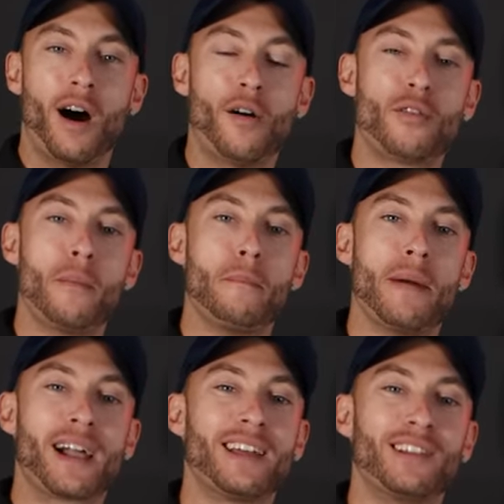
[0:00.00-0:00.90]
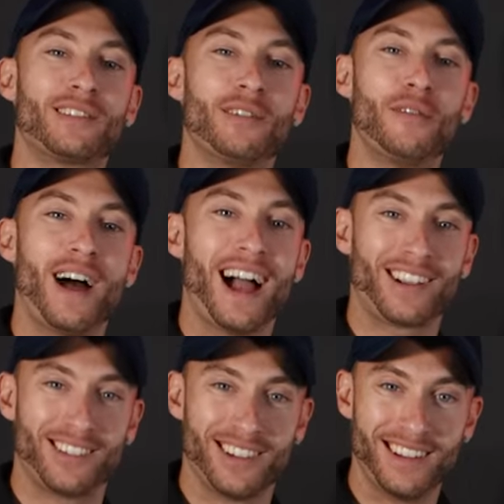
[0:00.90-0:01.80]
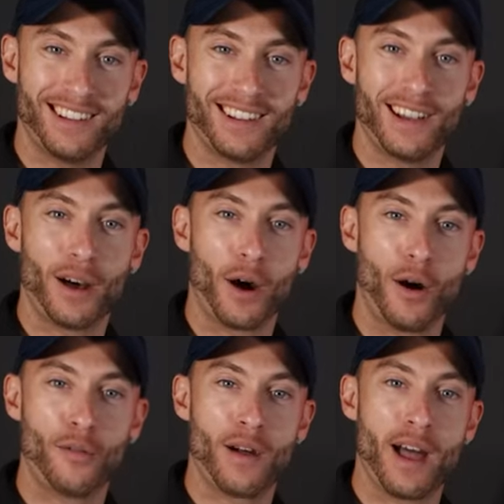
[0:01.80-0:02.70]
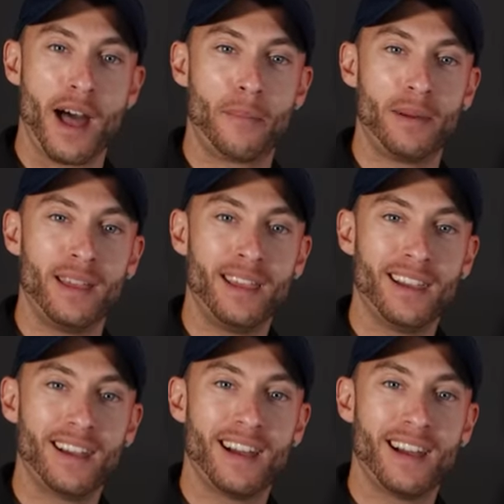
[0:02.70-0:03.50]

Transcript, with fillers: of the mechanism of action of epi